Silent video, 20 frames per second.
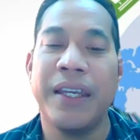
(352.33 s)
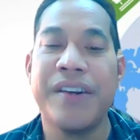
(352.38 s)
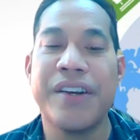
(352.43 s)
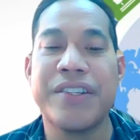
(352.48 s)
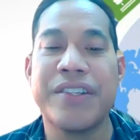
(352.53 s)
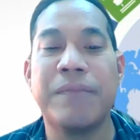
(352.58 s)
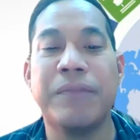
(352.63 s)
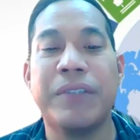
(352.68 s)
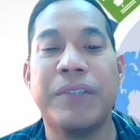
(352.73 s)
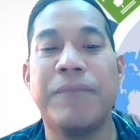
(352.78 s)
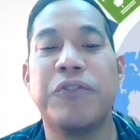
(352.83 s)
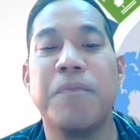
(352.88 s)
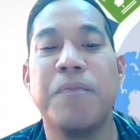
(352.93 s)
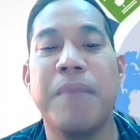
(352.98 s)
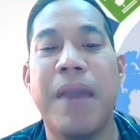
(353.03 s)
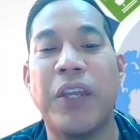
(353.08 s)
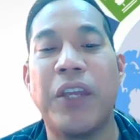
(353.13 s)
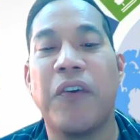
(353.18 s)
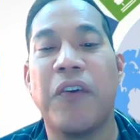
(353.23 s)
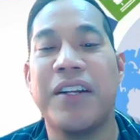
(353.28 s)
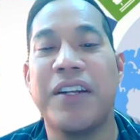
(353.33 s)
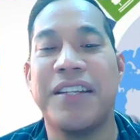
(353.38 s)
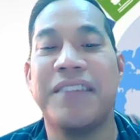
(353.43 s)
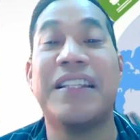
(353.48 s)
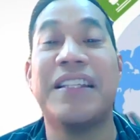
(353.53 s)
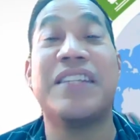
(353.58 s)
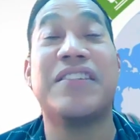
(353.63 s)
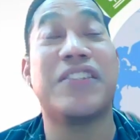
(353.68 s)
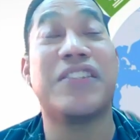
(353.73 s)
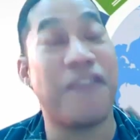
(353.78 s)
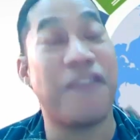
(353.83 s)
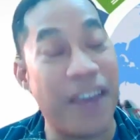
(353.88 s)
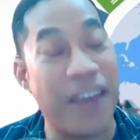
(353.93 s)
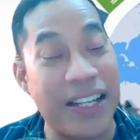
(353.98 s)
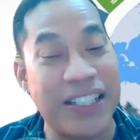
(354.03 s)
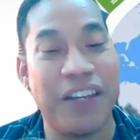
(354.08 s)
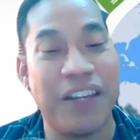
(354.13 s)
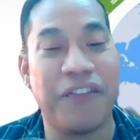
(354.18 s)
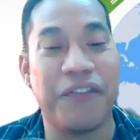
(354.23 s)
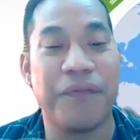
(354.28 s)
Here are some tips to make your content analysis
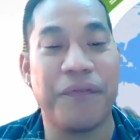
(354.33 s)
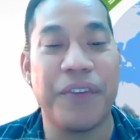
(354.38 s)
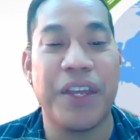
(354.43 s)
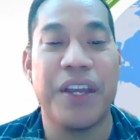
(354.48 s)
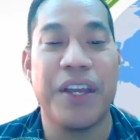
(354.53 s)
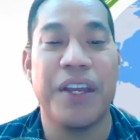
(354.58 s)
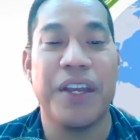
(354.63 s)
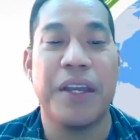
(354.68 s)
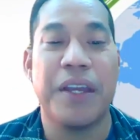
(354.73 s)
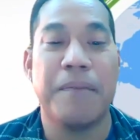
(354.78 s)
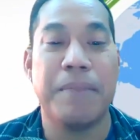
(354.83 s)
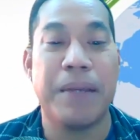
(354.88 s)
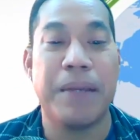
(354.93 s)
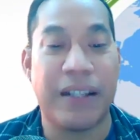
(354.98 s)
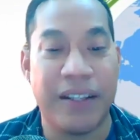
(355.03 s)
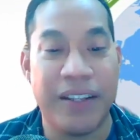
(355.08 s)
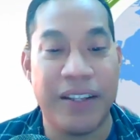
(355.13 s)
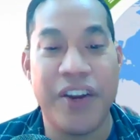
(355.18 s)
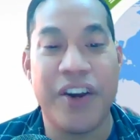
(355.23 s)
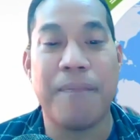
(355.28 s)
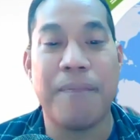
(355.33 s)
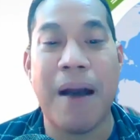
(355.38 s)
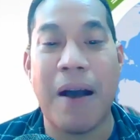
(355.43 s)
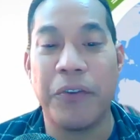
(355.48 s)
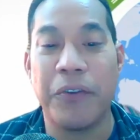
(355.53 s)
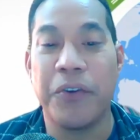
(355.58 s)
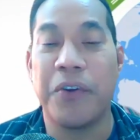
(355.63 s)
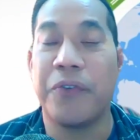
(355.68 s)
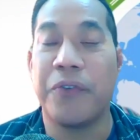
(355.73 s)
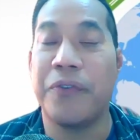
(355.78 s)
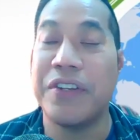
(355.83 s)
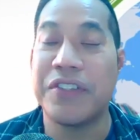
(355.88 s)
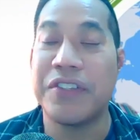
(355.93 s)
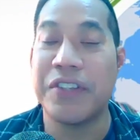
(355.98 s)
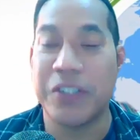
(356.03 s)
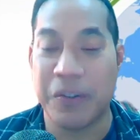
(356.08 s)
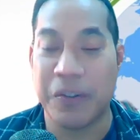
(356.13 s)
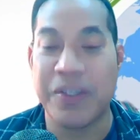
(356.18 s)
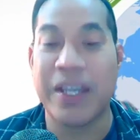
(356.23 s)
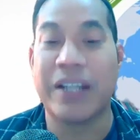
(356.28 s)
effective. Be clear about your
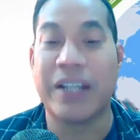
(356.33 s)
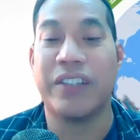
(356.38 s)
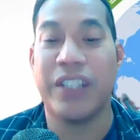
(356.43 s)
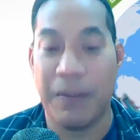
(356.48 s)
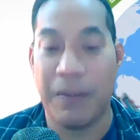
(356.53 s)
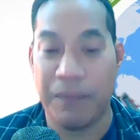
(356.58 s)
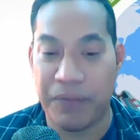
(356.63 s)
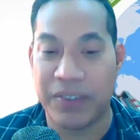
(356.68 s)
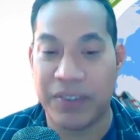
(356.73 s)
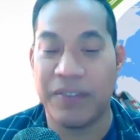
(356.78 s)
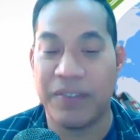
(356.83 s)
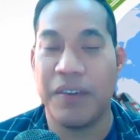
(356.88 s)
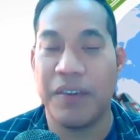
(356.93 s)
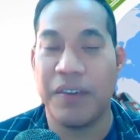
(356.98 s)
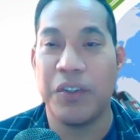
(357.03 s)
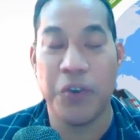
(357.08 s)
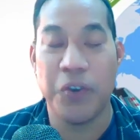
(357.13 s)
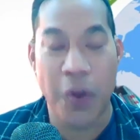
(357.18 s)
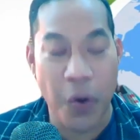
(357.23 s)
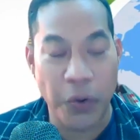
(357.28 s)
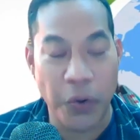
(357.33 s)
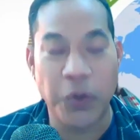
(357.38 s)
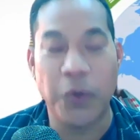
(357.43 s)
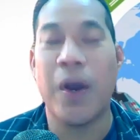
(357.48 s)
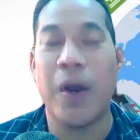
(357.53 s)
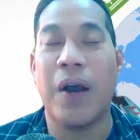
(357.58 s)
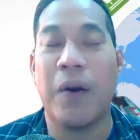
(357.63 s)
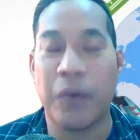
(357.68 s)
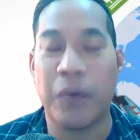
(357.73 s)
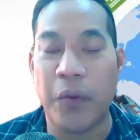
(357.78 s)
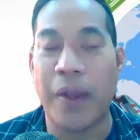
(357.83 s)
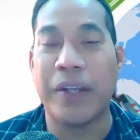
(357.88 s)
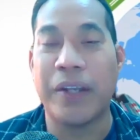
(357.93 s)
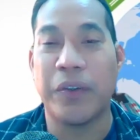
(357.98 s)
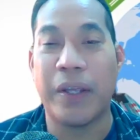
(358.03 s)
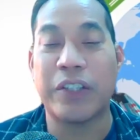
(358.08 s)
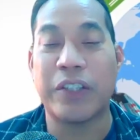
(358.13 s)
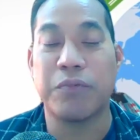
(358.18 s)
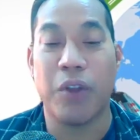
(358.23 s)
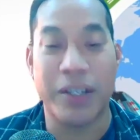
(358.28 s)
research objectives. You know you are
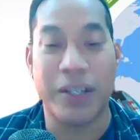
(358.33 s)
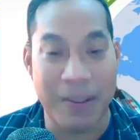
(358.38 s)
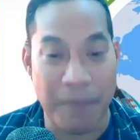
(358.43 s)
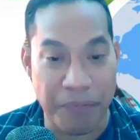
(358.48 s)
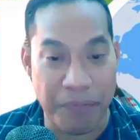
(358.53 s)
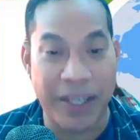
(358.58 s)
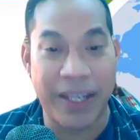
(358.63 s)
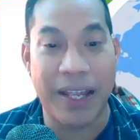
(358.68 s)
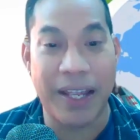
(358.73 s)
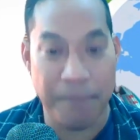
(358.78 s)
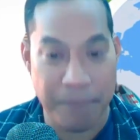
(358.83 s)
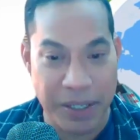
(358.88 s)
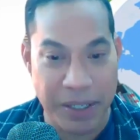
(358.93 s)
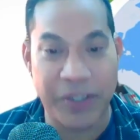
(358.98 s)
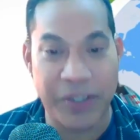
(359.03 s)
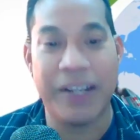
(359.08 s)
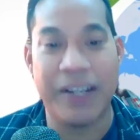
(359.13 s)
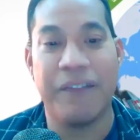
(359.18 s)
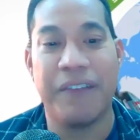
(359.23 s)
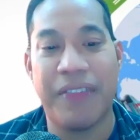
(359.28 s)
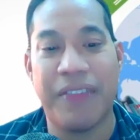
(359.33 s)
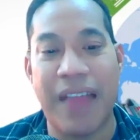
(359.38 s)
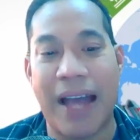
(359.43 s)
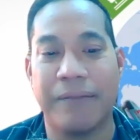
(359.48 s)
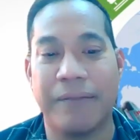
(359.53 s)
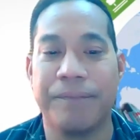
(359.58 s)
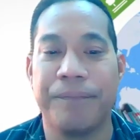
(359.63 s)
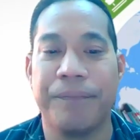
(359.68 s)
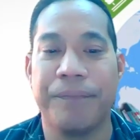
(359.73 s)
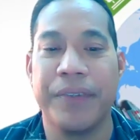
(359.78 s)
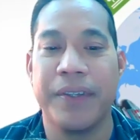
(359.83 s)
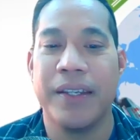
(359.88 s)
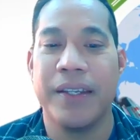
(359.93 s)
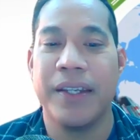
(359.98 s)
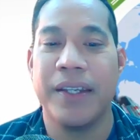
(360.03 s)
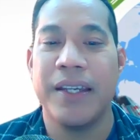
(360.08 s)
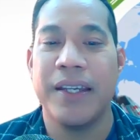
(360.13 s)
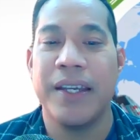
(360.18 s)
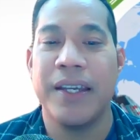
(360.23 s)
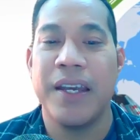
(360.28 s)
going to explore something and be clear with that.
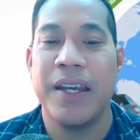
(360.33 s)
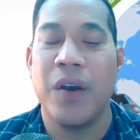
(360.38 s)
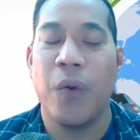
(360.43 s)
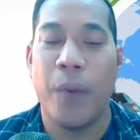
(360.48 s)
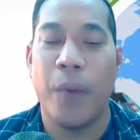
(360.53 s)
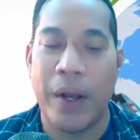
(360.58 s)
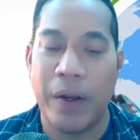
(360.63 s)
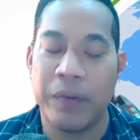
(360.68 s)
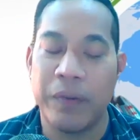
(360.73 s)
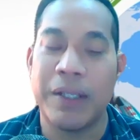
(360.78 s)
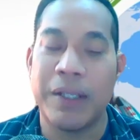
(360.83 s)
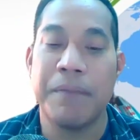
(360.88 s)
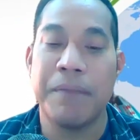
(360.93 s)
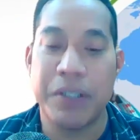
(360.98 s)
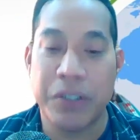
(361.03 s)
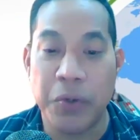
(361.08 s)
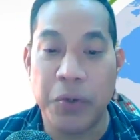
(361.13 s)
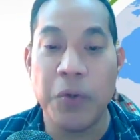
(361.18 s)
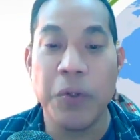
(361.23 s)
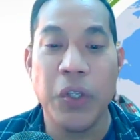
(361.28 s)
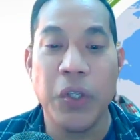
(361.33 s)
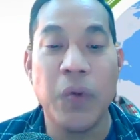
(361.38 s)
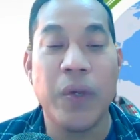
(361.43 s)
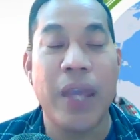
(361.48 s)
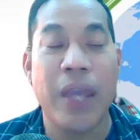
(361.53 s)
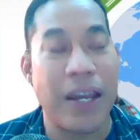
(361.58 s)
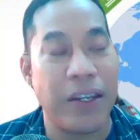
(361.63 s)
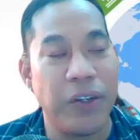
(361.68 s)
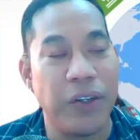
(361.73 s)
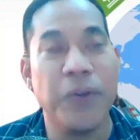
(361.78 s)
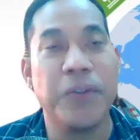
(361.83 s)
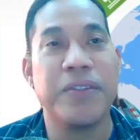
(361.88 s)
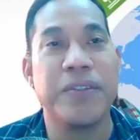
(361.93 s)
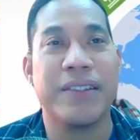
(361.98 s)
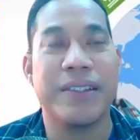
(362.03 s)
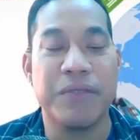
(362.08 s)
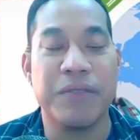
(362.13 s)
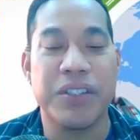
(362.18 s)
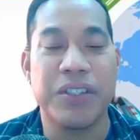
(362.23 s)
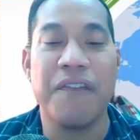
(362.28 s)
Well, number two, you can
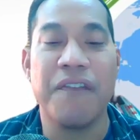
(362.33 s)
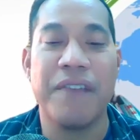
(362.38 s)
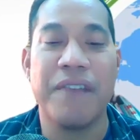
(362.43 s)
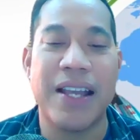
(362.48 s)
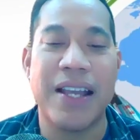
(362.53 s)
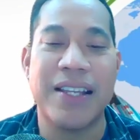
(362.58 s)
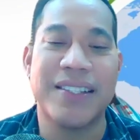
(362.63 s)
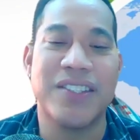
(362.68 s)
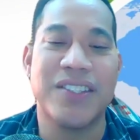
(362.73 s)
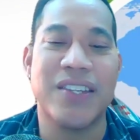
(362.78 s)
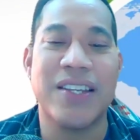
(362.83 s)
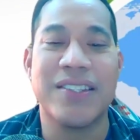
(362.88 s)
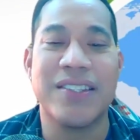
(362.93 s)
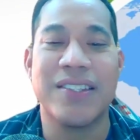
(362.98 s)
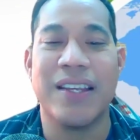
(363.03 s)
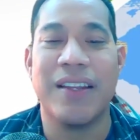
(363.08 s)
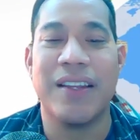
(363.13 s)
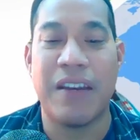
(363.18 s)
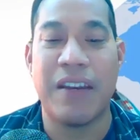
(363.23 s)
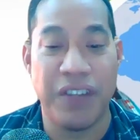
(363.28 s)
use some software such as